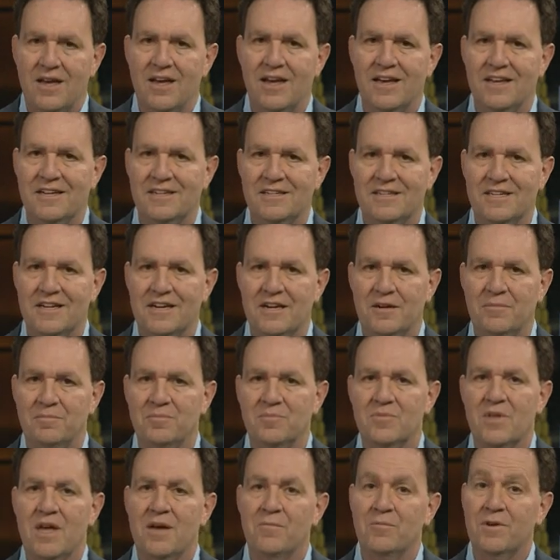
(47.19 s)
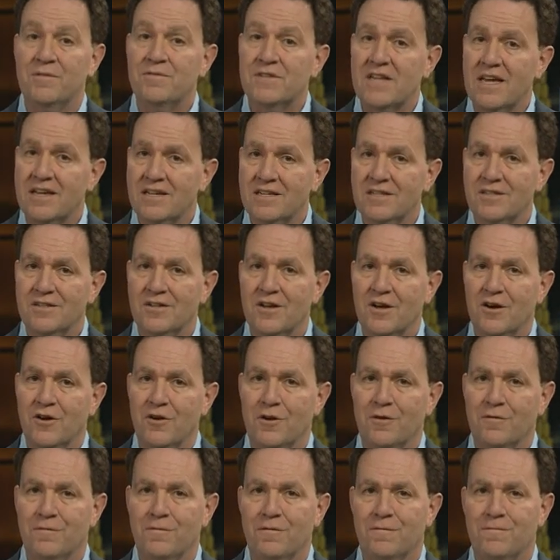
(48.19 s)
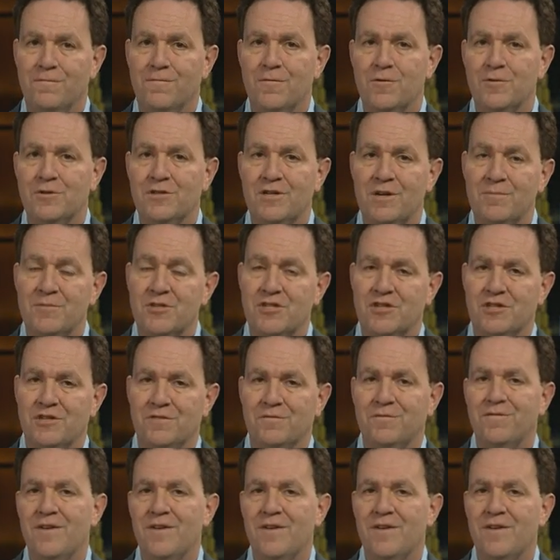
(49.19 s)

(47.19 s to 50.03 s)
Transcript: And, um, and we've taken our first images.